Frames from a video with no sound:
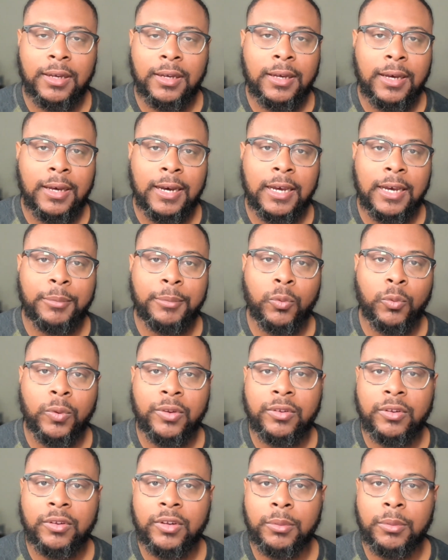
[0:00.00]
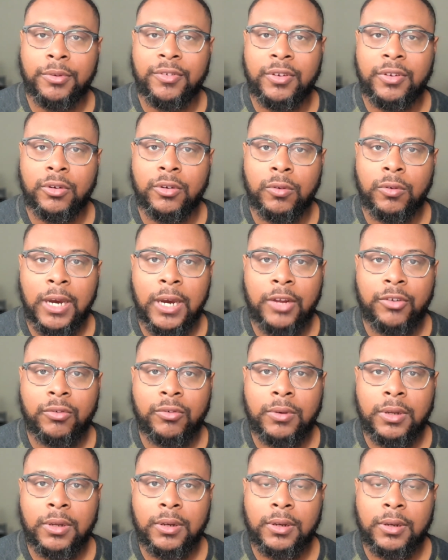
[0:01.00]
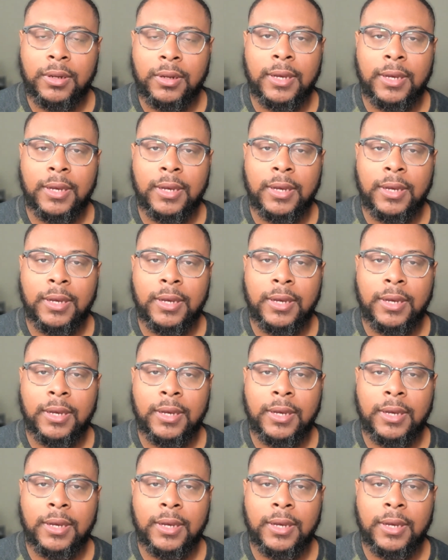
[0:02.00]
I am a recent WGU graduate.